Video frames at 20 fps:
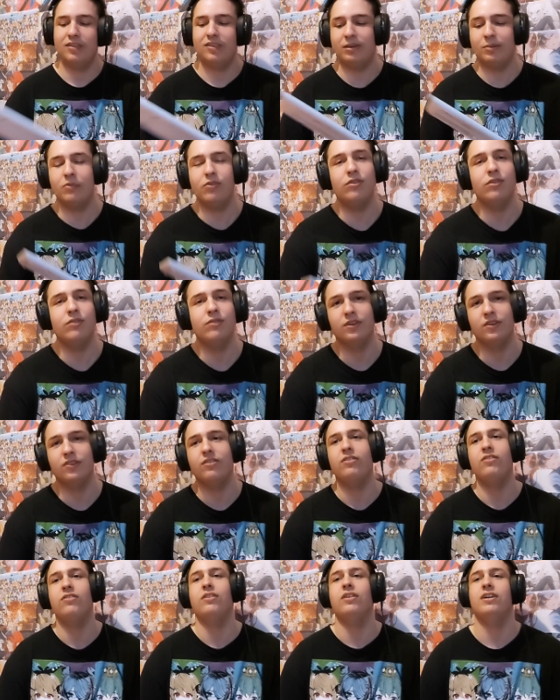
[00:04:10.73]
Samsung
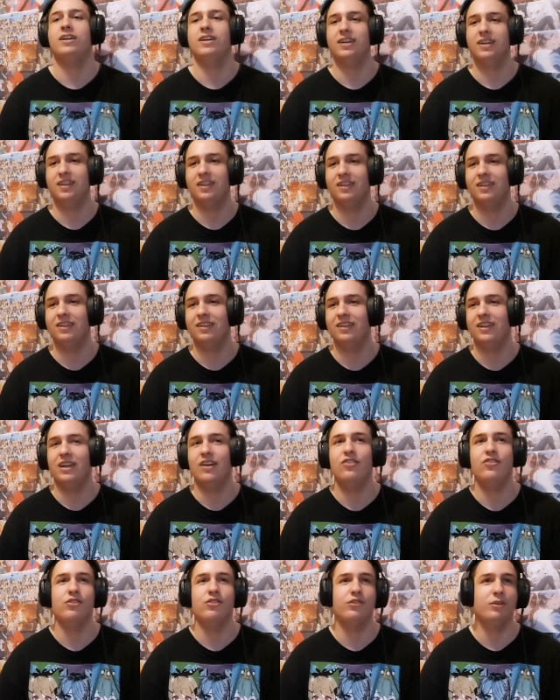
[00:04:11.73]
versus. Uh,
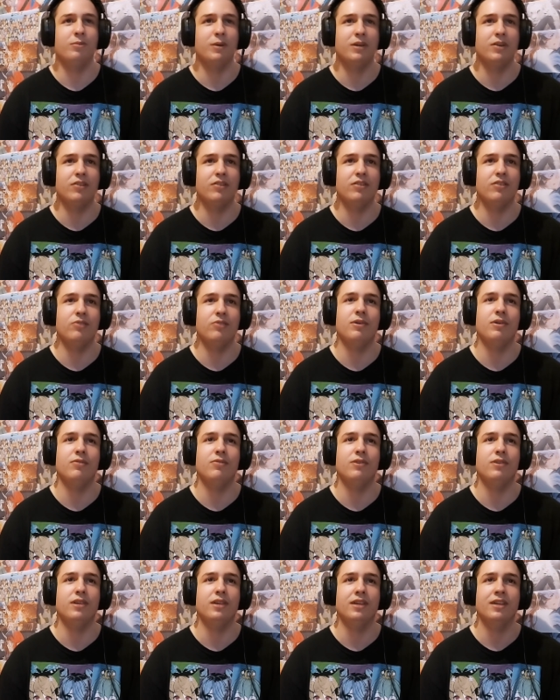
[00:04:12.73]
I'll show you because it's really
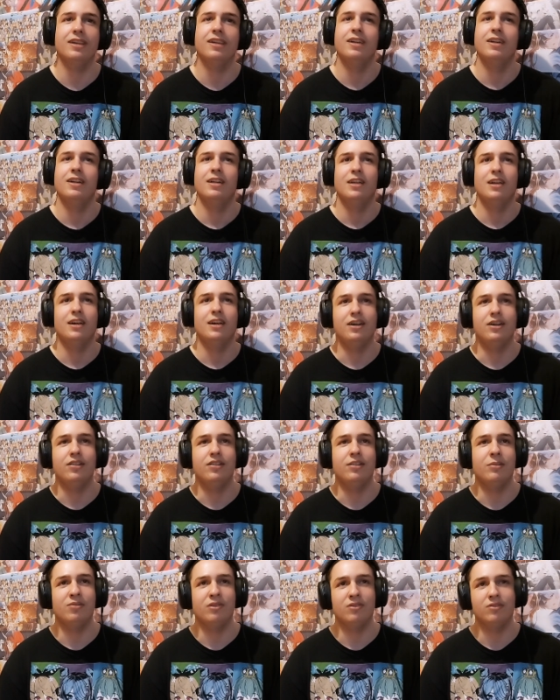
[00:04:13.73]
funny. Uh, the
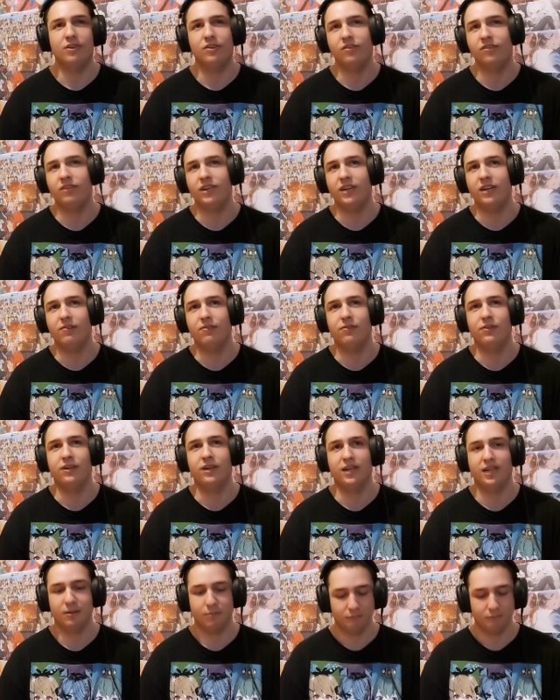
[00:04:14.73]
Samsung versus
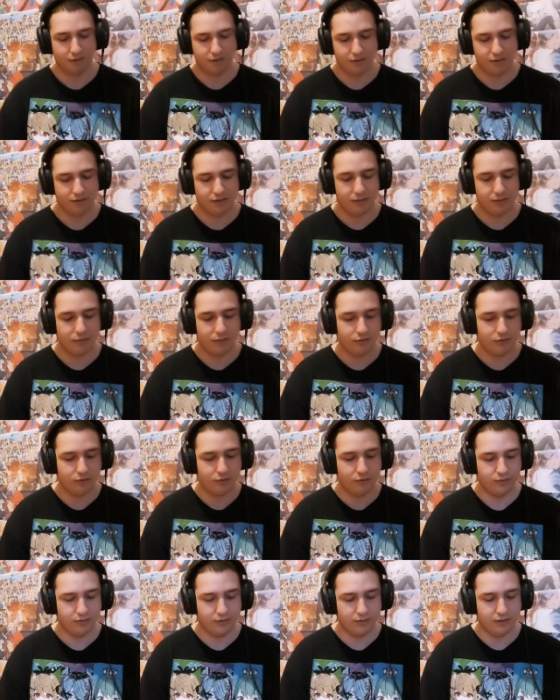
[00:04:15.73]
iPhone alarm.
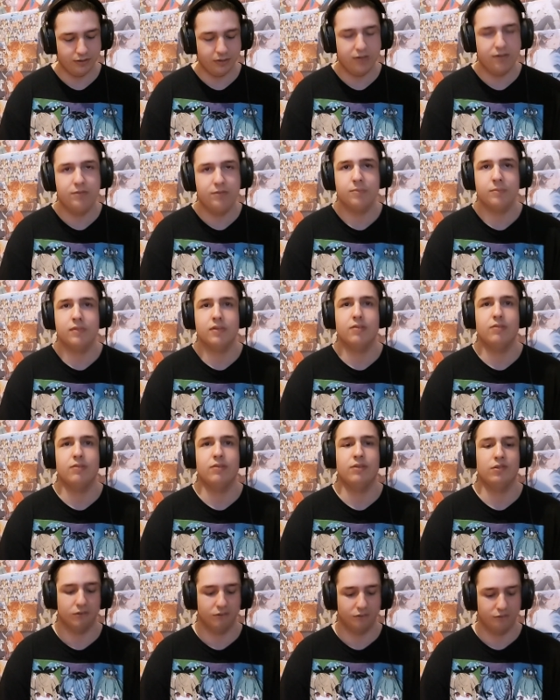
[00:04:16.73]
Samsung
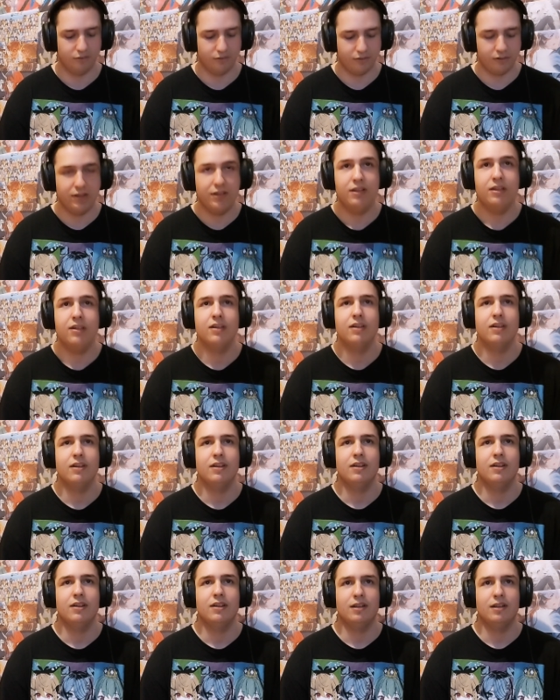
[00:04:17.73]
versus
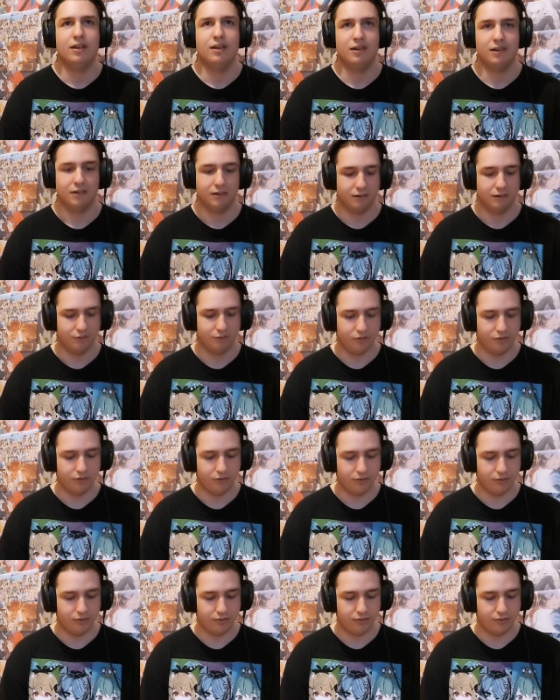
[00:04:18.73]
uh,
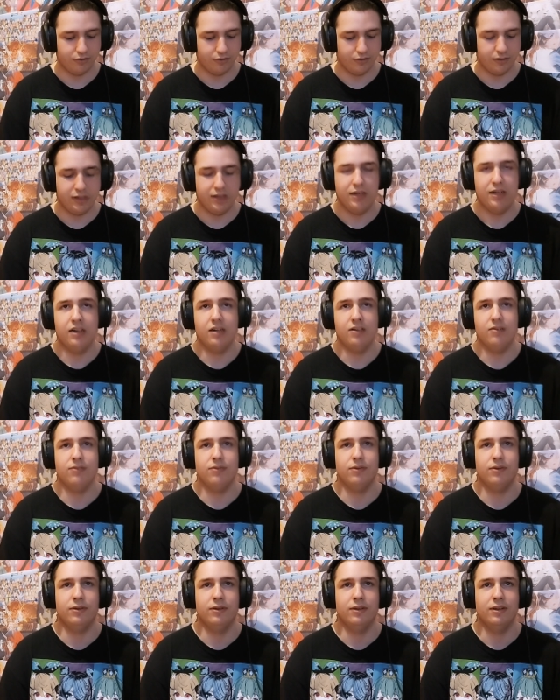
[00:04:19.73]
versus
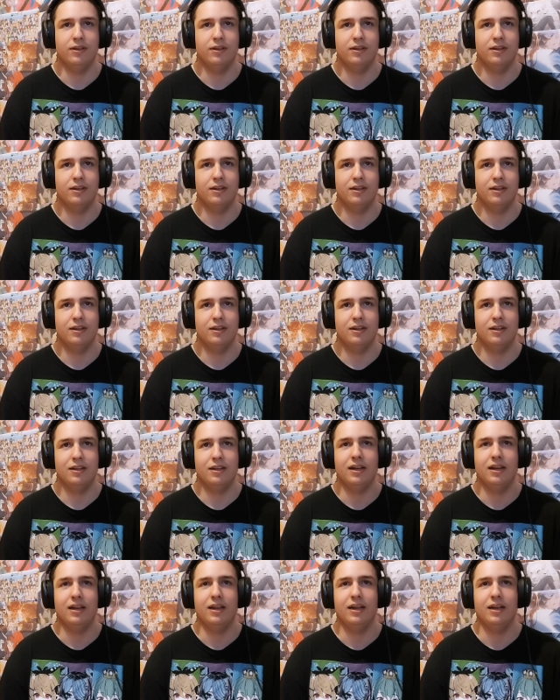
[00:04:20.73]
iPhone
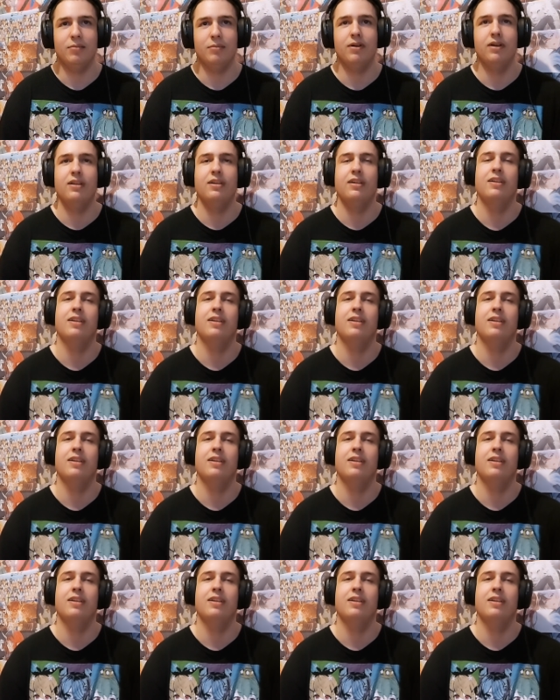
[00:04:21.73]
alarm.